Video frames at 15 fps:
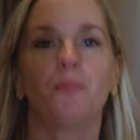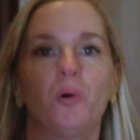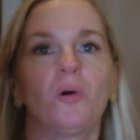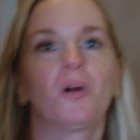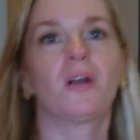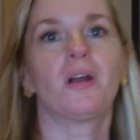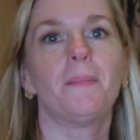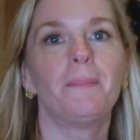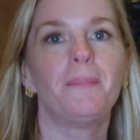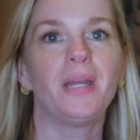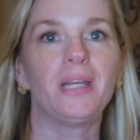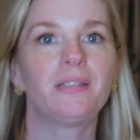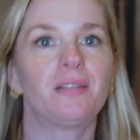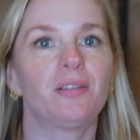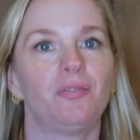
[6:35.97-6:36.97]
more
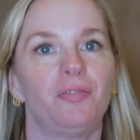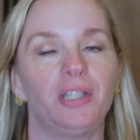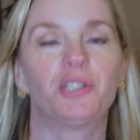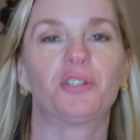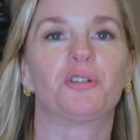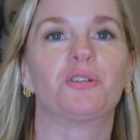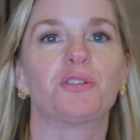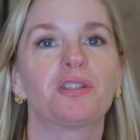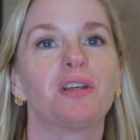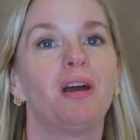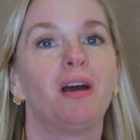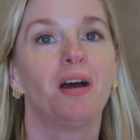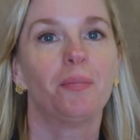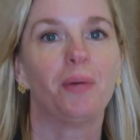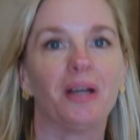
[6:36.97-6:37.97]
amazing features
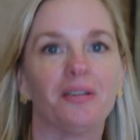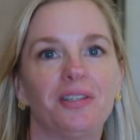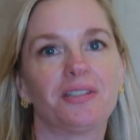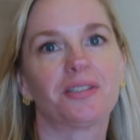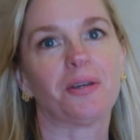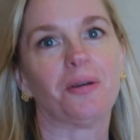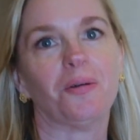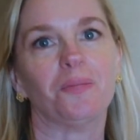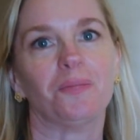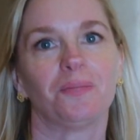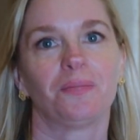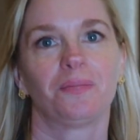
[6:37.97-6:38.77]
about this home.